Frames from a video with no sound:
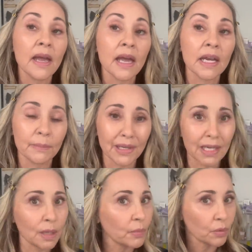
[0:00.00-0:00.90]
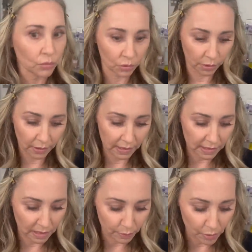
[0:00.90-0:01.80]
And I'm going to keep them really
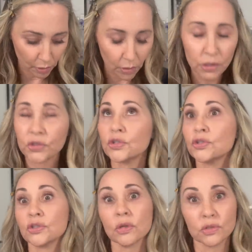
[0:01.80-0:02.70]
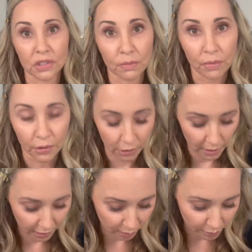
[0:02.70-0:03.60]
simple. So simple. You're
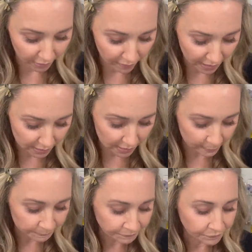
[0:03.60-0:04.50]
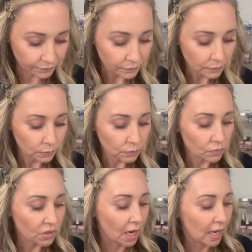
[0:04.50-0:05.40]
not going to believe this.
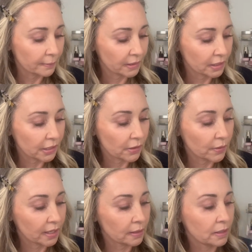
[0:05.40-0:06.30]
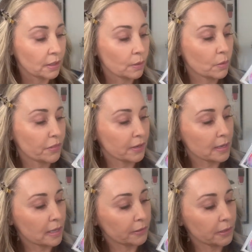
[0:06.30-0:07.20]
I'm going to go in with a
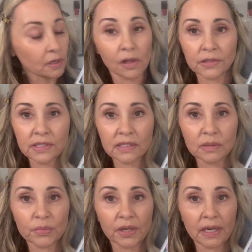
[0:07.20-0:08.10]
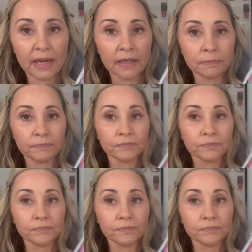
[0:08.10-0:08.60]
color called Sabrina.